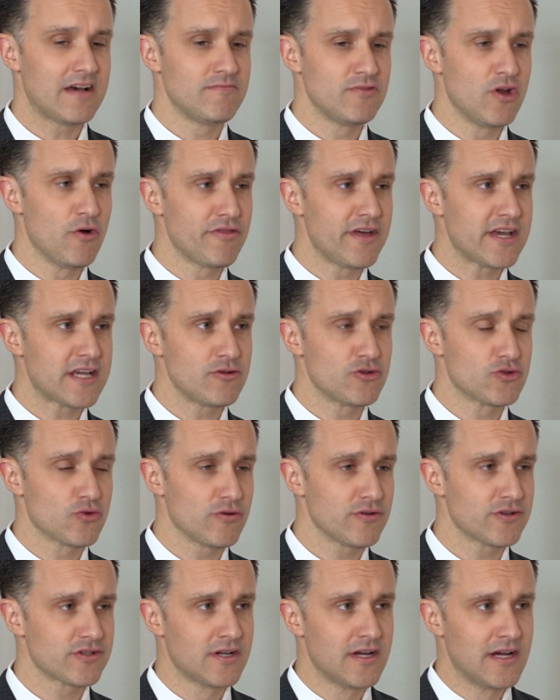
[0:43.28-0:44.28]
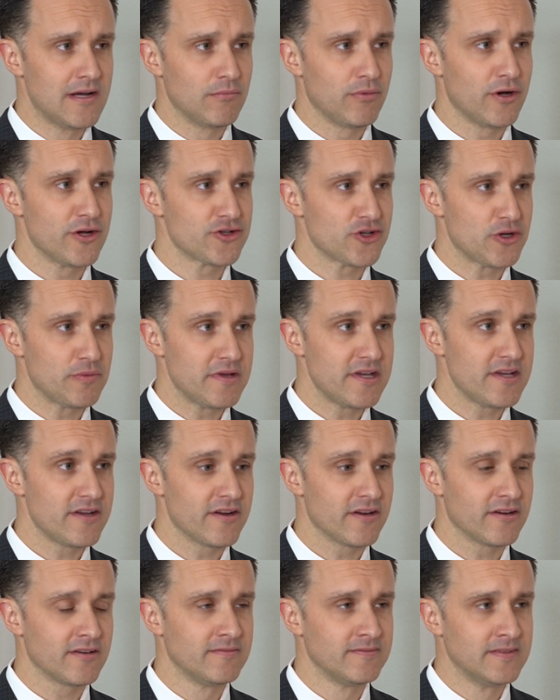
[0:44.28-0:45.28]
no, thank you, George. Pleasure to be
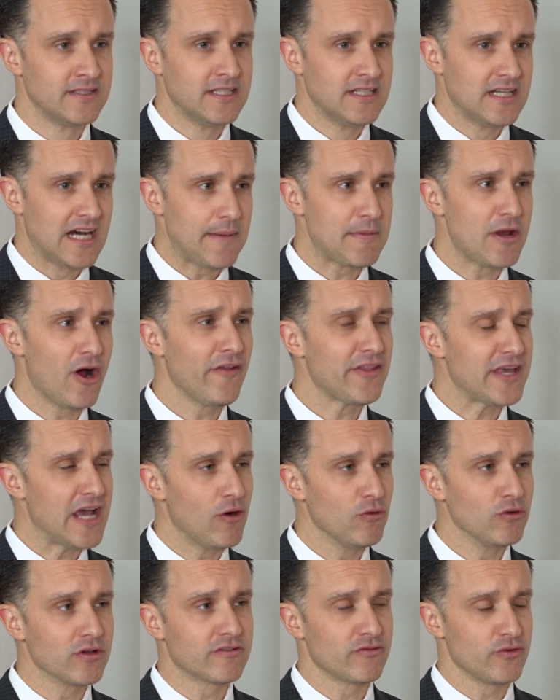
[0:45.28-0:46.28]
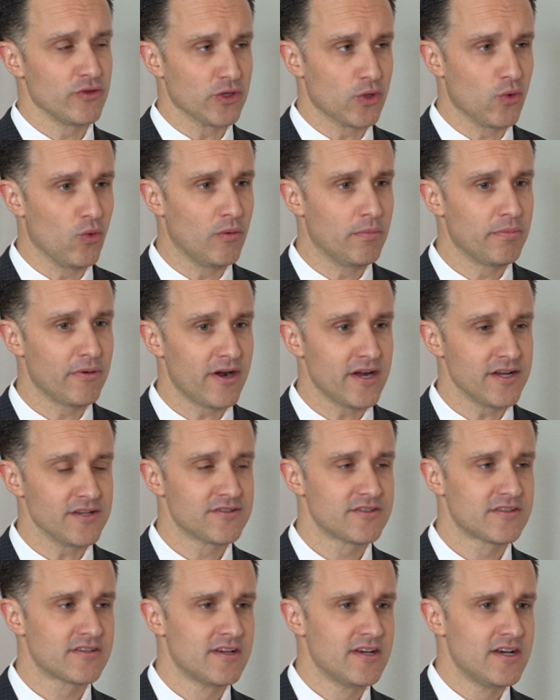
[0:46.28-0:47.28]
here. I mean, on the outlook for the gold
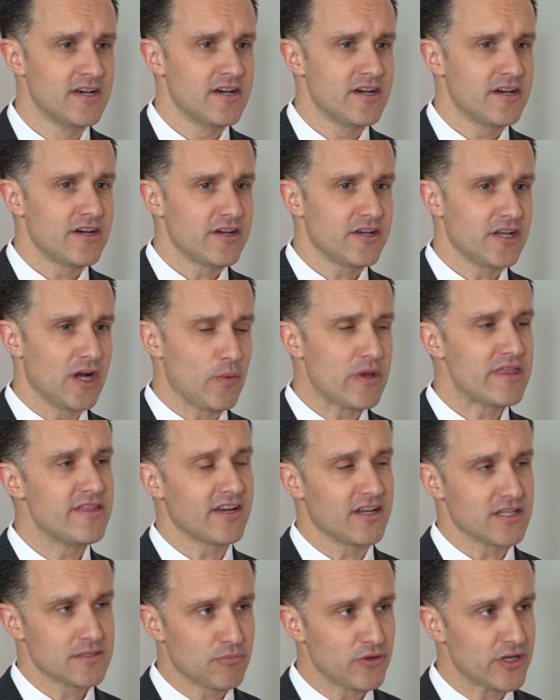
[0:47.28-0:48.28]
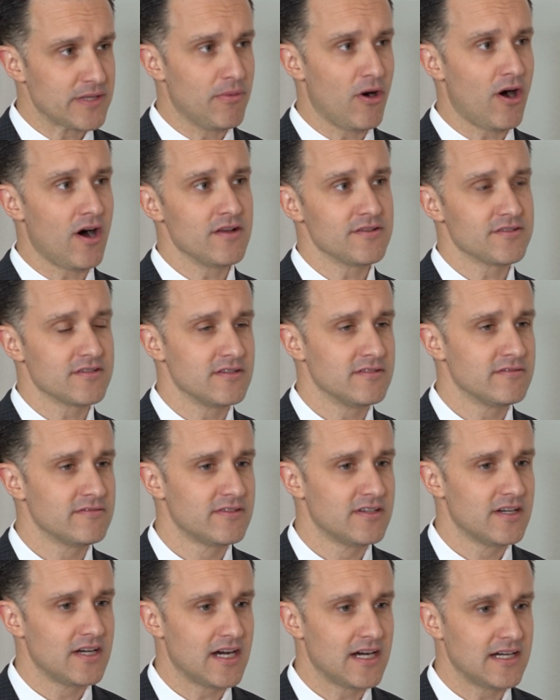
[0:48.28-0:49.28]
price, we think it's pretty
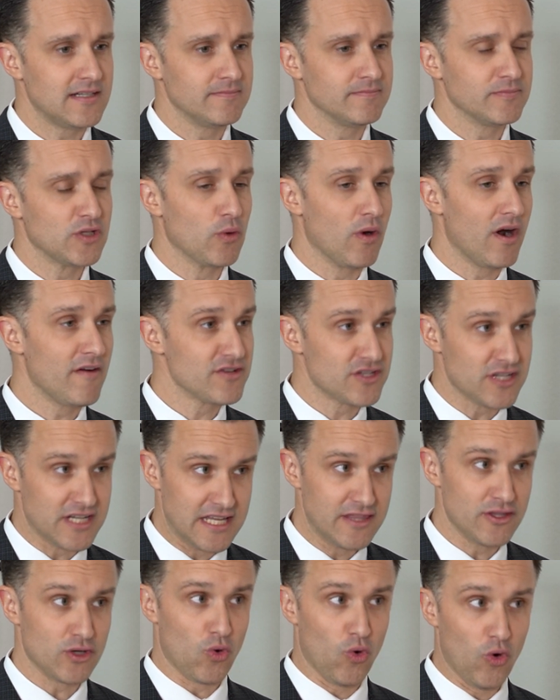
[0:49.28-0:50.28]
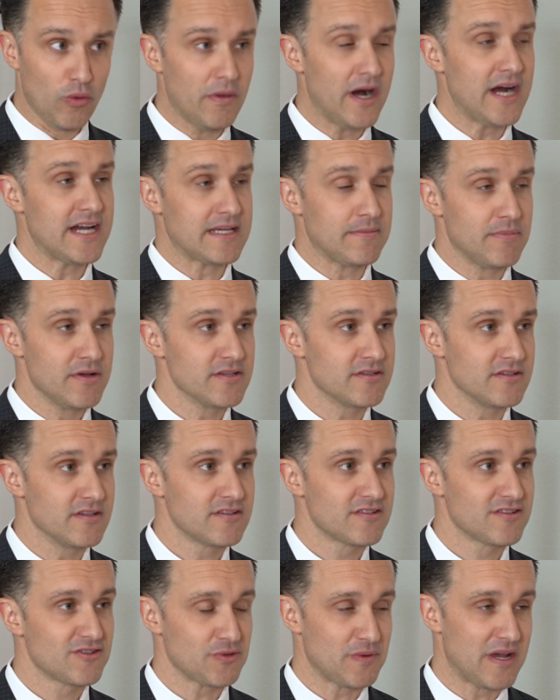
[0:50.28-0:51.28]
positive. We're obviously in the gold mining
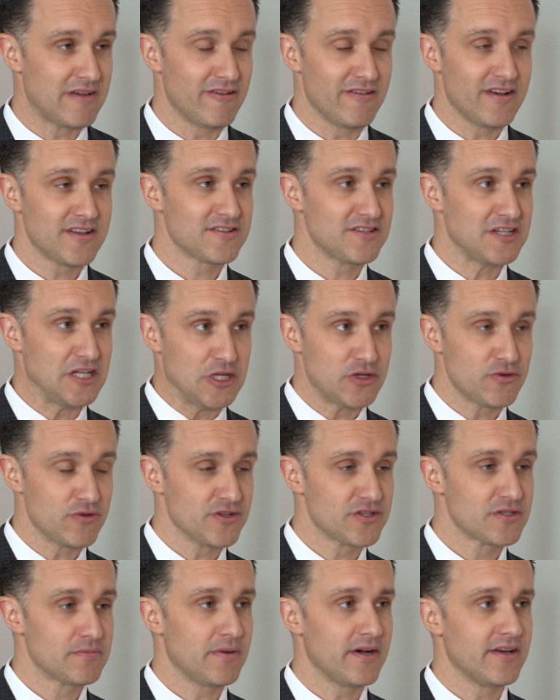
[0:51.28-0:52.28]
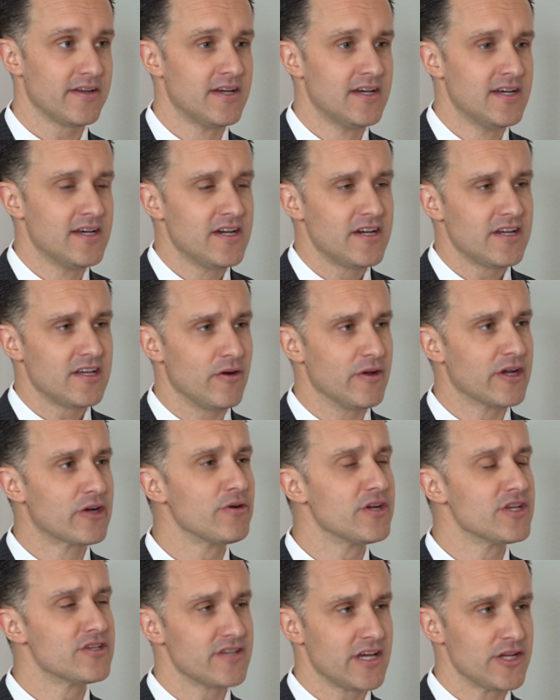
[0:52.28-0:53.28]
business, so we have a vested interest, but,
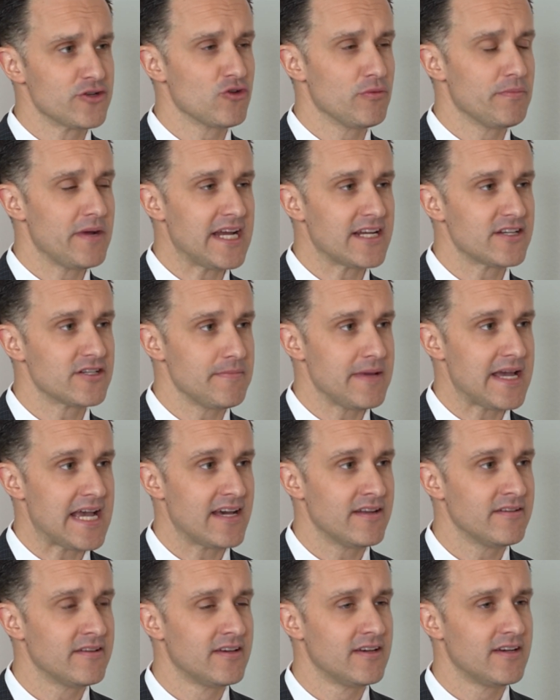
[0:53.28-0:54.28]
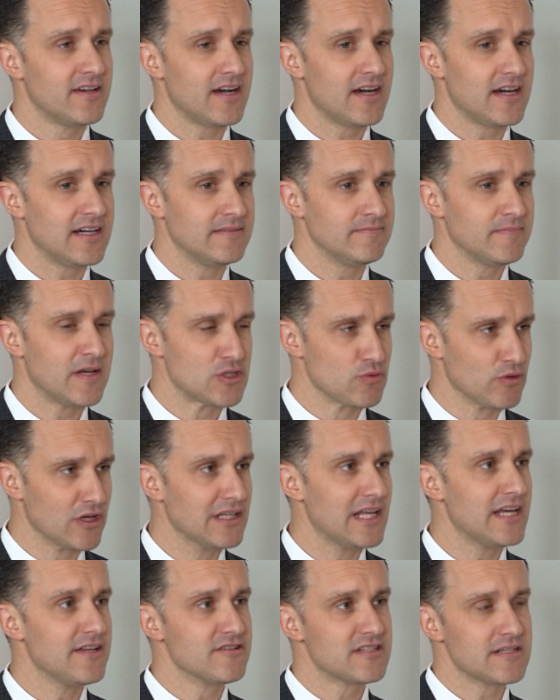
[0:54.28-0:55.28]
increased central bank demand has really
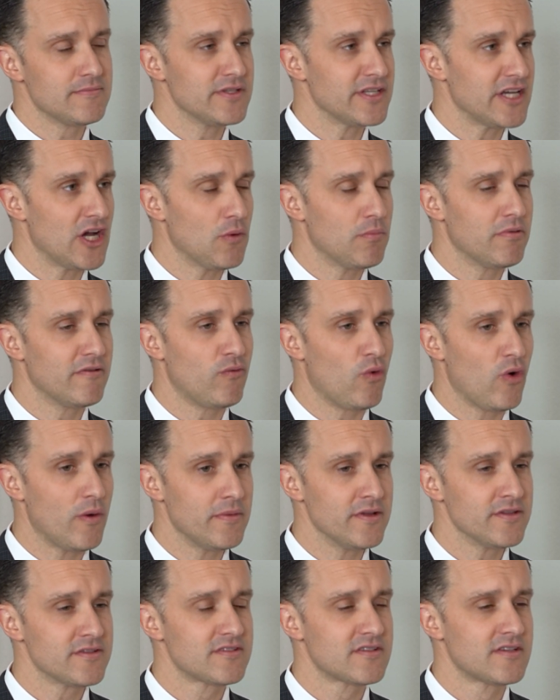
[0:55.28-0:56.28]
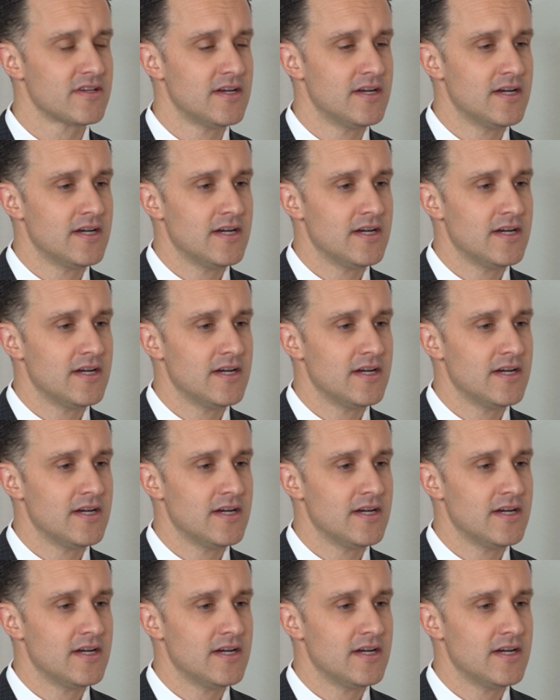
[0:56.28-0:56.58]
led to some of the outperformance.